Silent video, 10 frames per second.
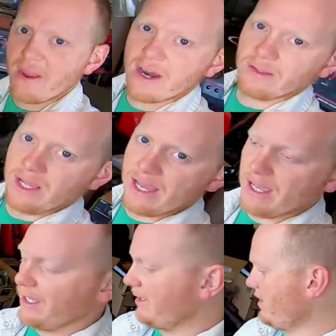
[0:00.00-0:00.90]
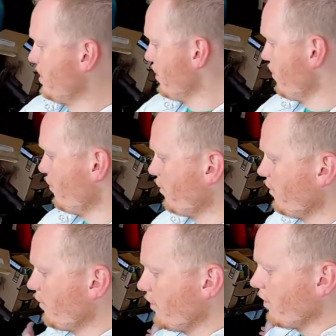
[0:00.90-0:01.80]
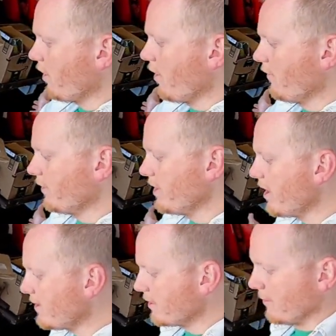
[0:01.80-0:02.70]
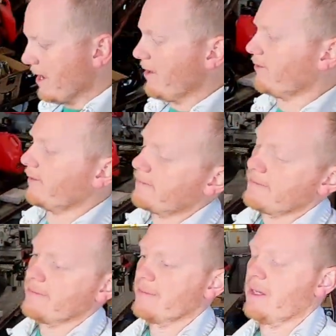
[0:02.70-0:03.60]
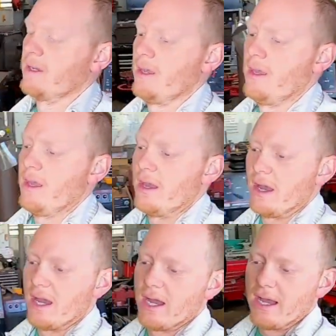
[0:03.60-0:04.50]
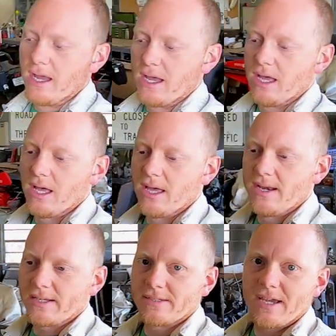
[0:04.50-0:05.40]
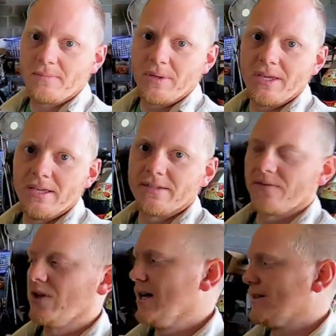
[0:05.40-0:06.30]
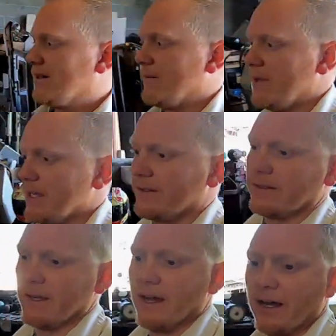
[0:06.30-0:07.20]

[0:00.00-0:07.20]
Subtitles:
they're laying over yonder ways. Next step is I've got some of this